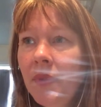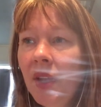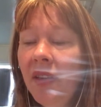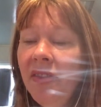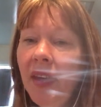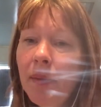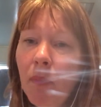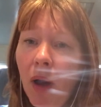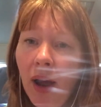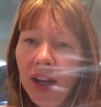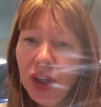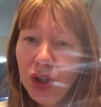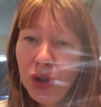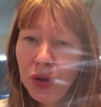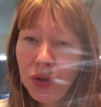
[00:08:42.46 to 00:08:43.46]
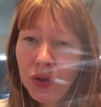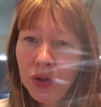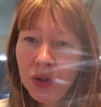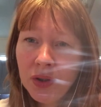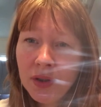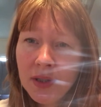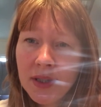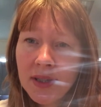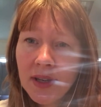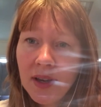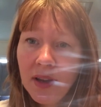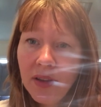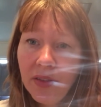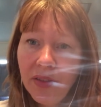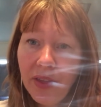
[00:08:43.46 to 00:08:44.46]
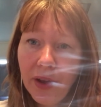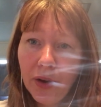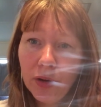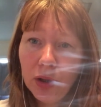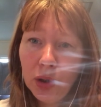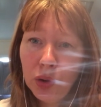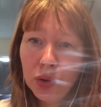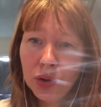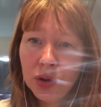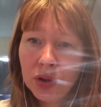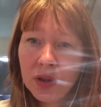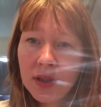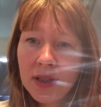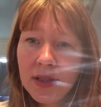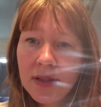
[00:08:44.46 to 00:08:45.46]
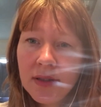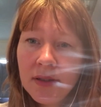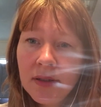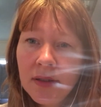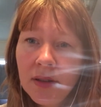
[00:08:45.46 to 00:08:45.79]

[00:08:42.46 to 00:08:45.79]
they might use their looks